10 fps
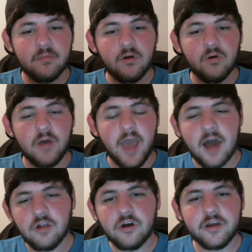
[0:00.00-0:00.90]

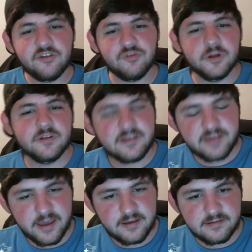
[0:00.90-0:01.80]
how long each building
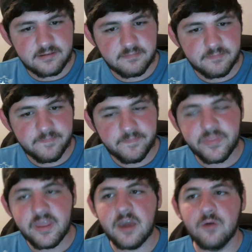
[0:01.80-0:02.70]
takes,
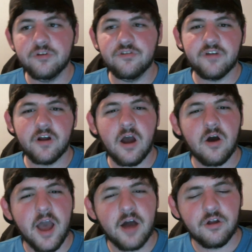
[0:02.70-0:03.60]
and when you figure out
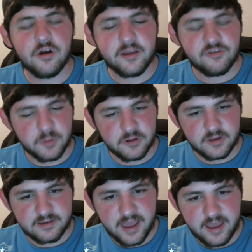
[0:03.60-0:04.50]
how long each building
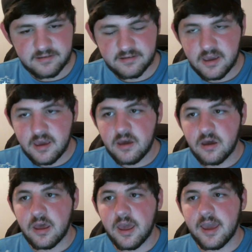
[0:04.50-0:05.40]
takes,
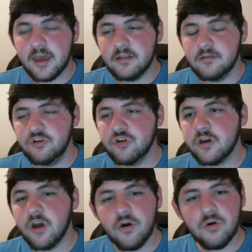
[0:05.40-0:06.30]
and you can
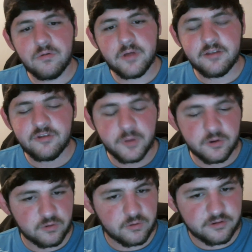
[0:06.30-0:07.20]
go into build
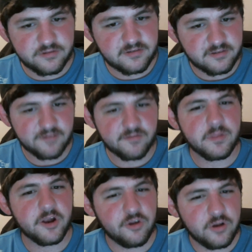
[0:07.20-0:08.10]
orders and stuff from
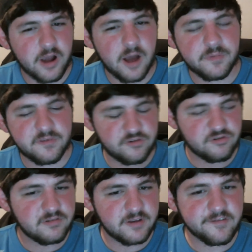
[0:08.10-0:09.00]
there, unit
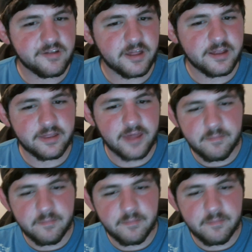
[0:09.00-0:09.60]
compositions and everything like that.